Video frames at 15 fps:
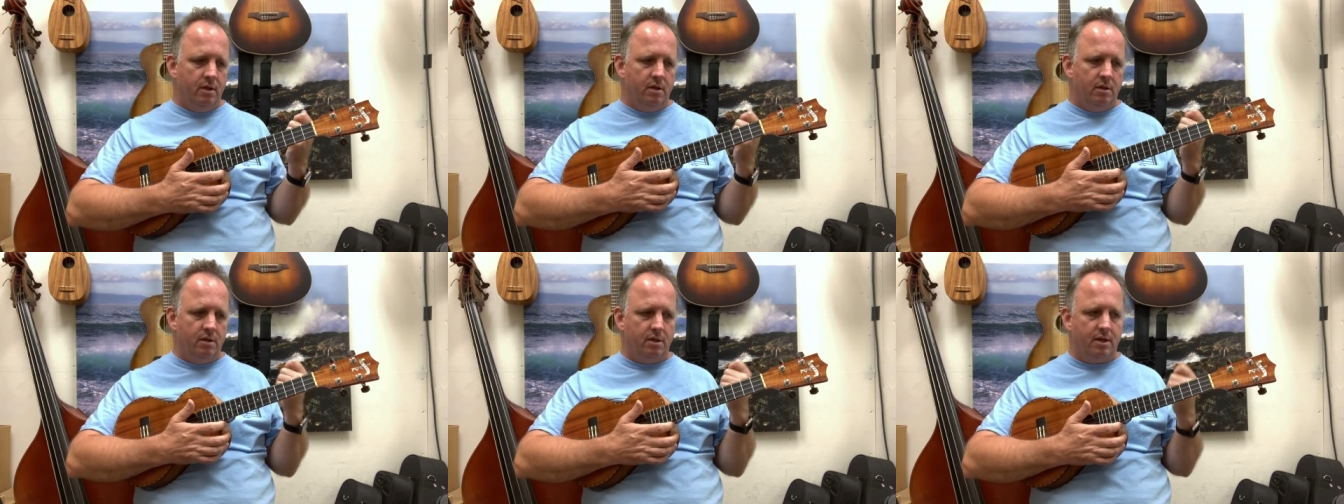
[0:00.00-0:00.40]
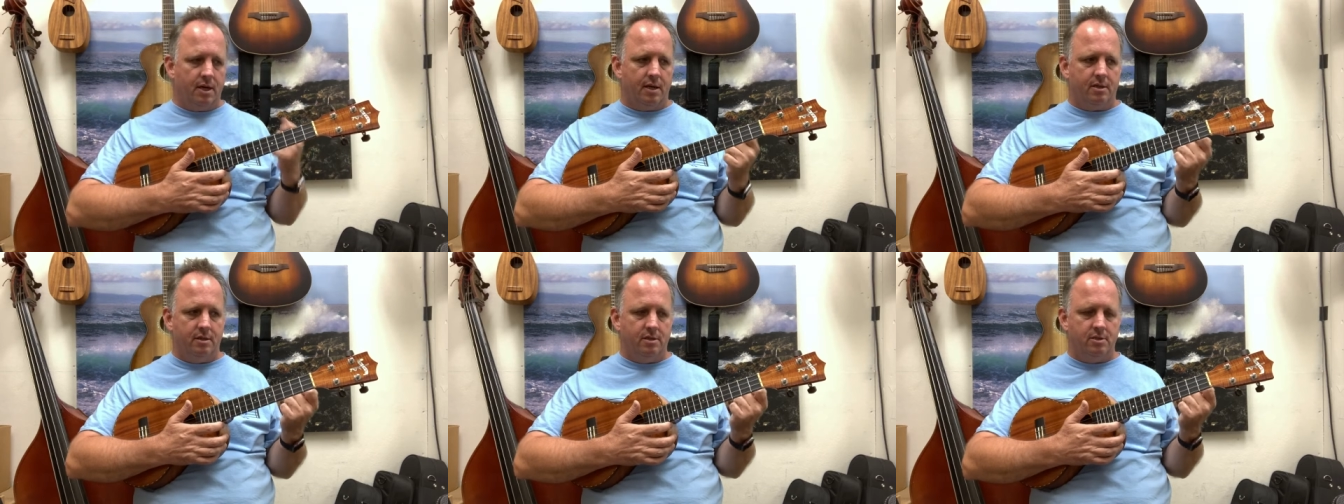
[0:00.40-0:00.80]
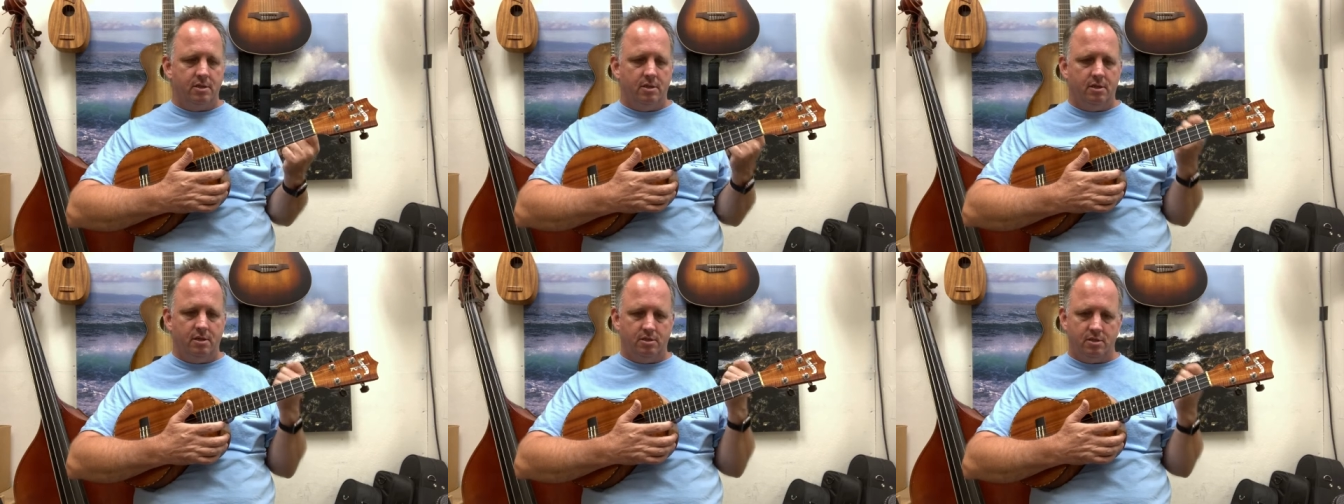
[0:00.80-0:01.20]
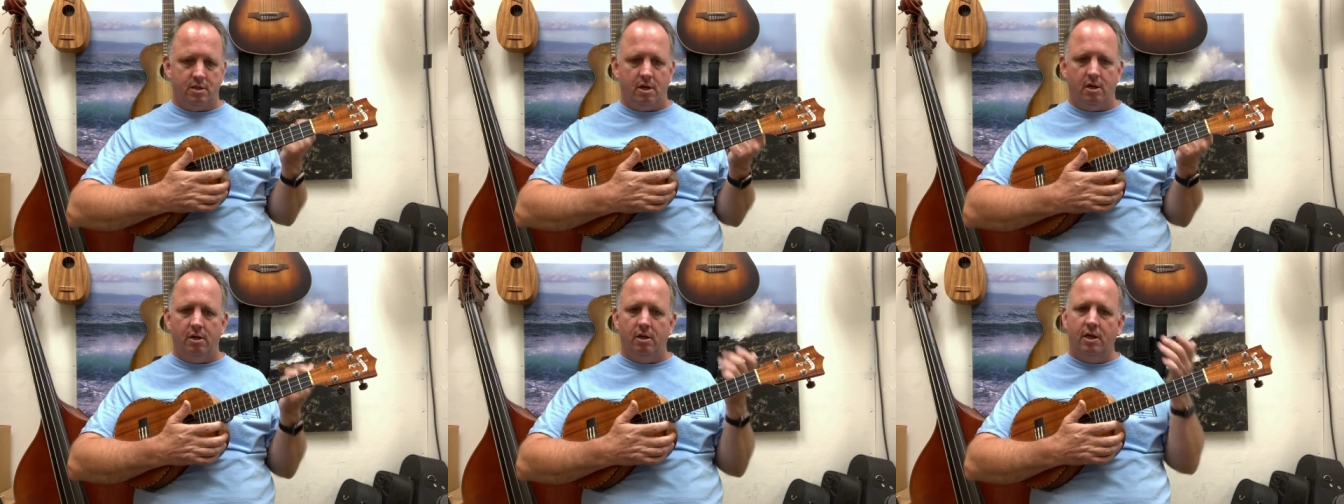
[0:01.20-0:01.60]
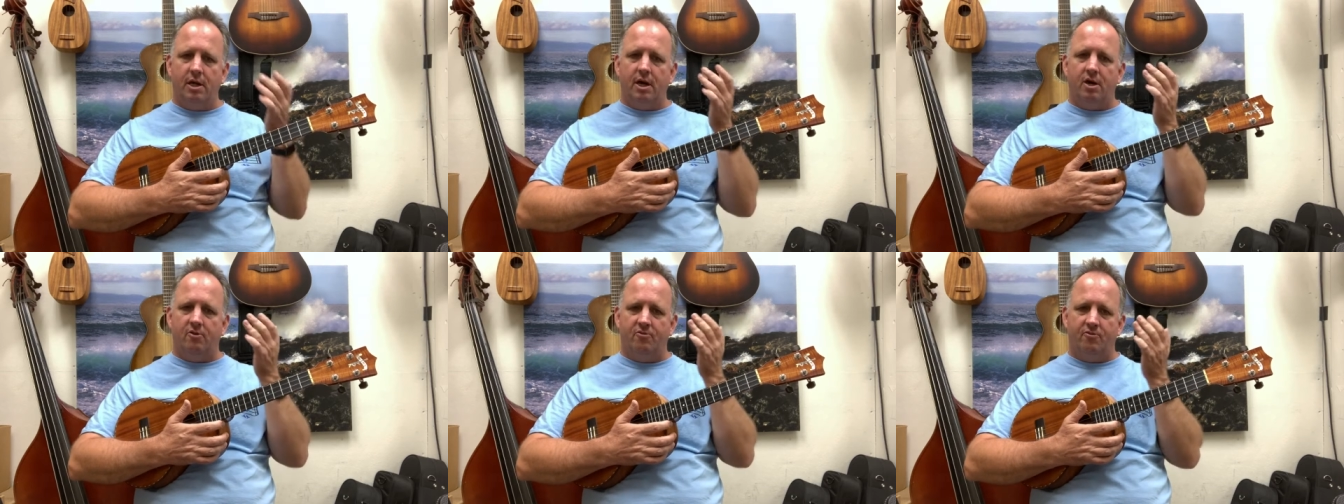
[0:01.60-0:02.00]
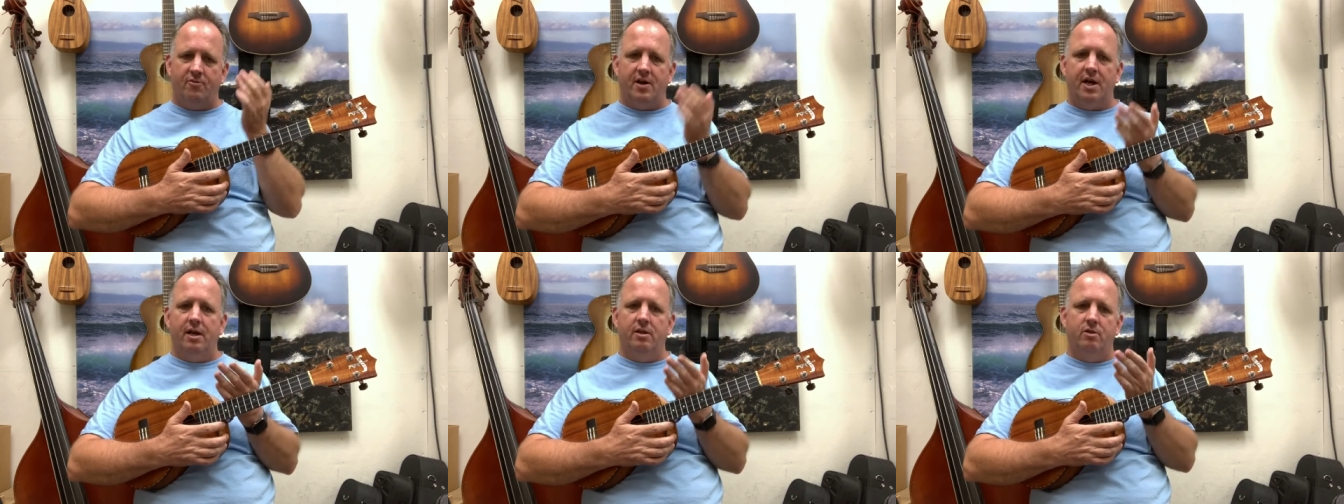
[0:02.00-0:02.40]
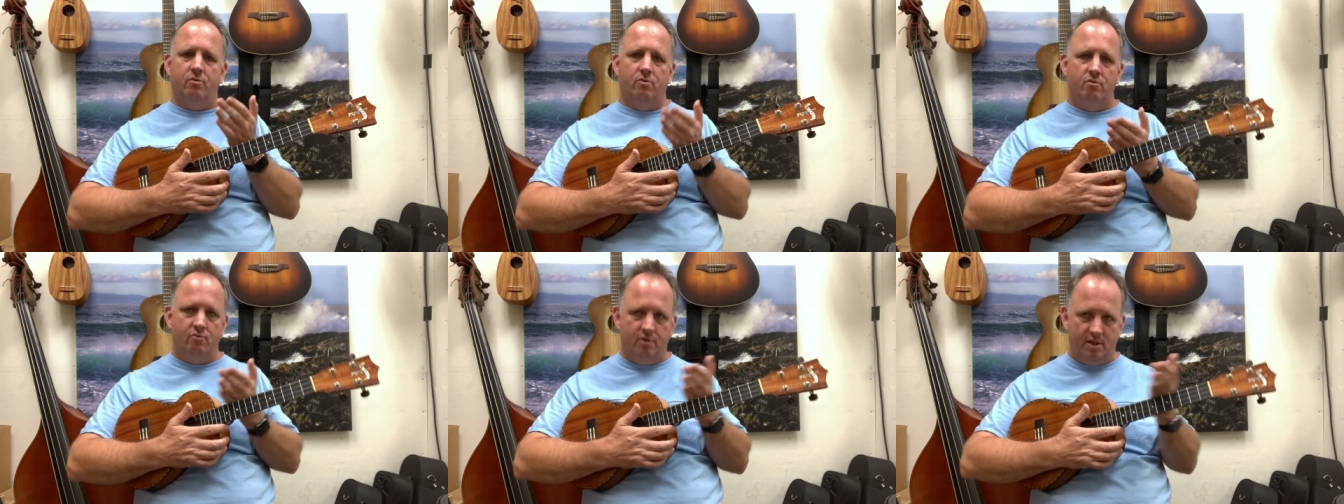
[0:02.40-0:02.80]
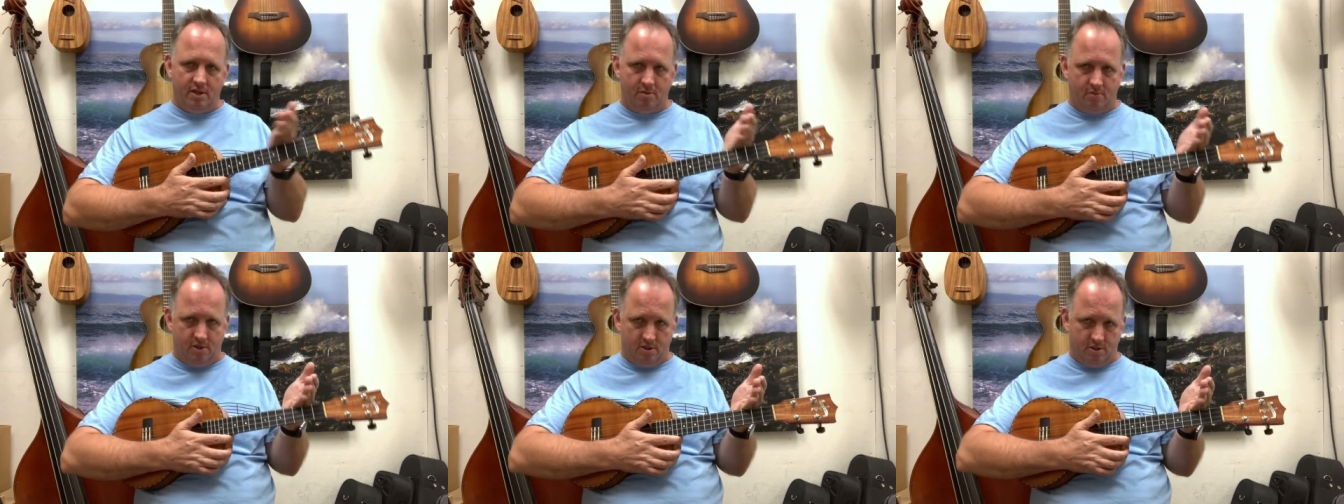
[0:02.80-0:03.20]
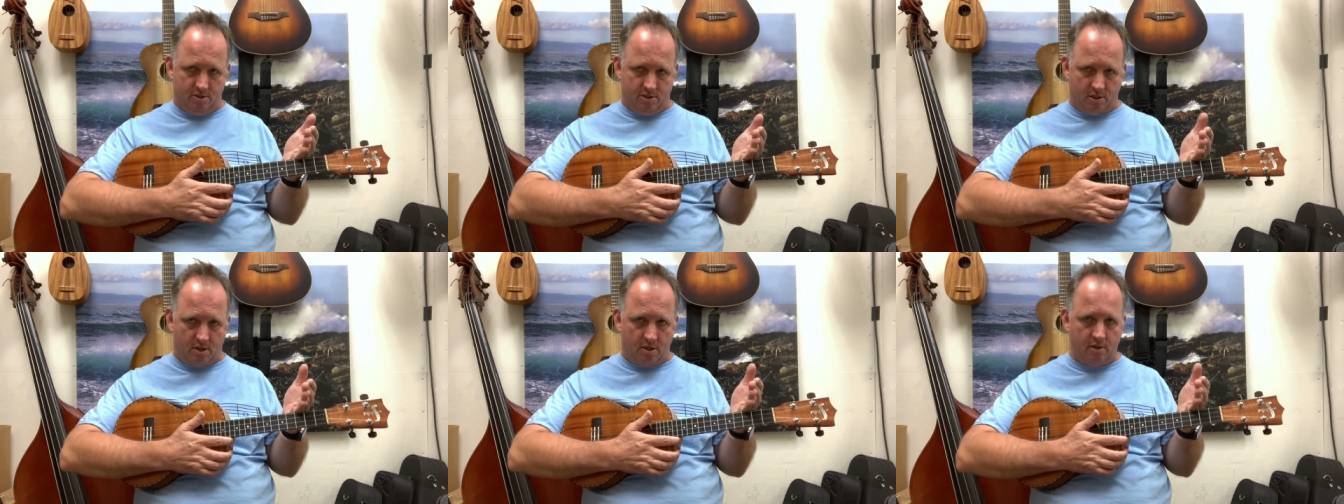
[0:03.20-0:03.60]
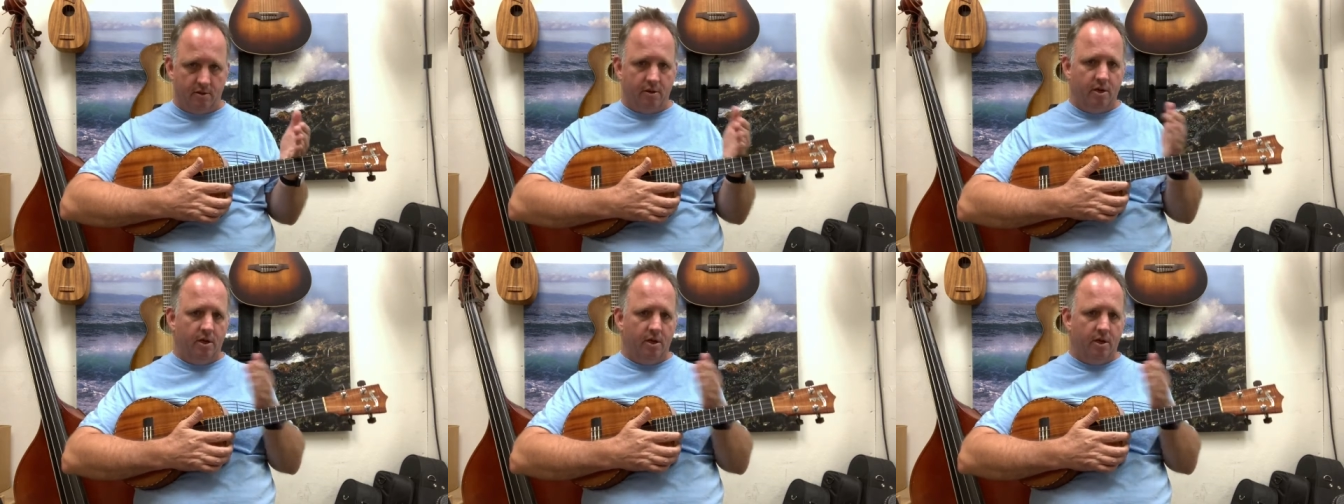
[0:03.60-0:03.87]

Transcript: You gotta listen to the song. You gotta find the rhythm of the song.